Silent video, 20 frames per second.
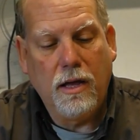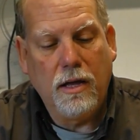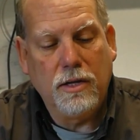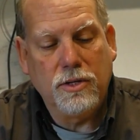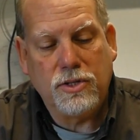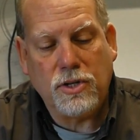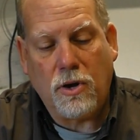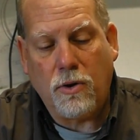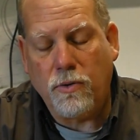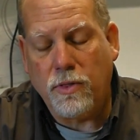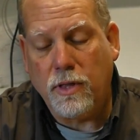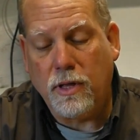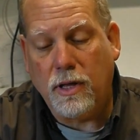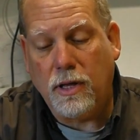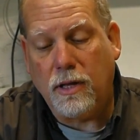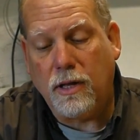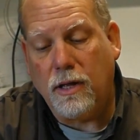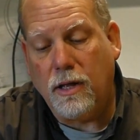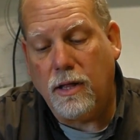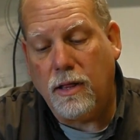So
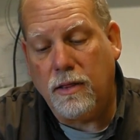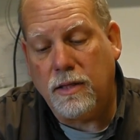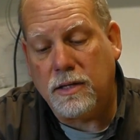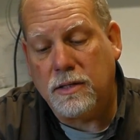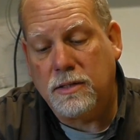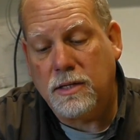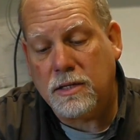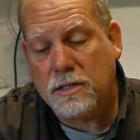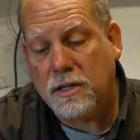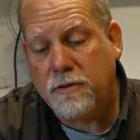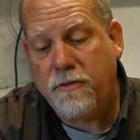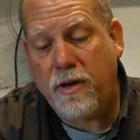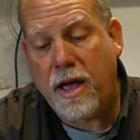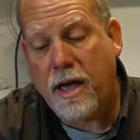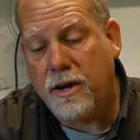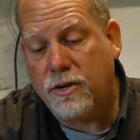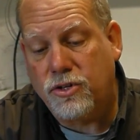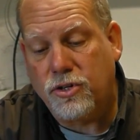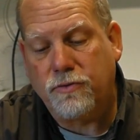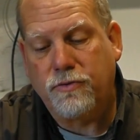the
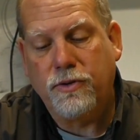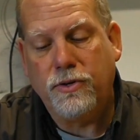disadvantage of